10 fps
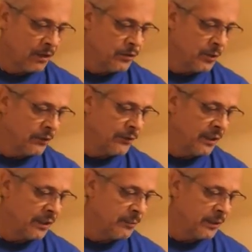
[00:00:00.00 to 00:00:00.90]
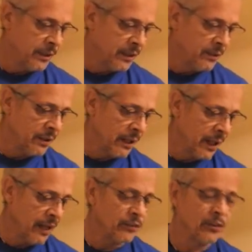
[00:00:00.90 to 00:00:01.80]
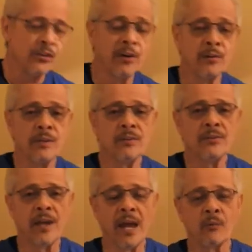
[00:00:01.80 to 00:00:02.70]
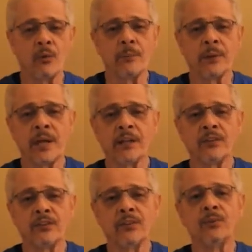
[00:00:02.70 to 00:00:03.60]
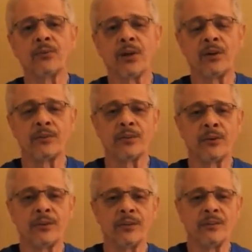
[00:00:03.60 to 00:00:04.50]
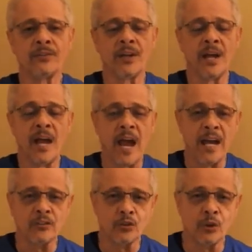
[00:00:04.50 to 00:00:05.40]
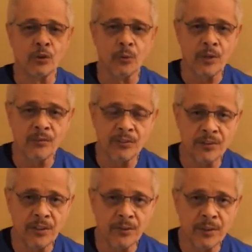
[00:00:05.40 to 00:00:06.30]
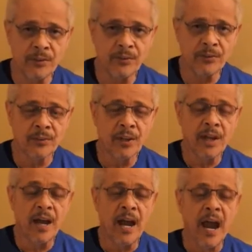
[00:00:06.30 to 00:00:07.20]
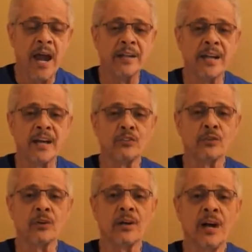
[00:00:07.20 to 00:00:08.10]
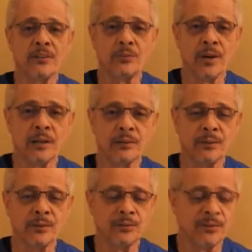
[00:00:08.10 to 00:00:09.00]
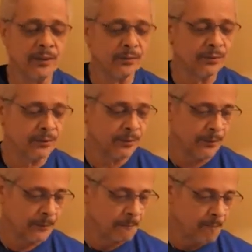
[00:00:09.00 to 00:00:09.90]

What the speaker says: USA Limited has attorneys, and we plan to use our attorneys at your grievance hearings and at your contract negotiations.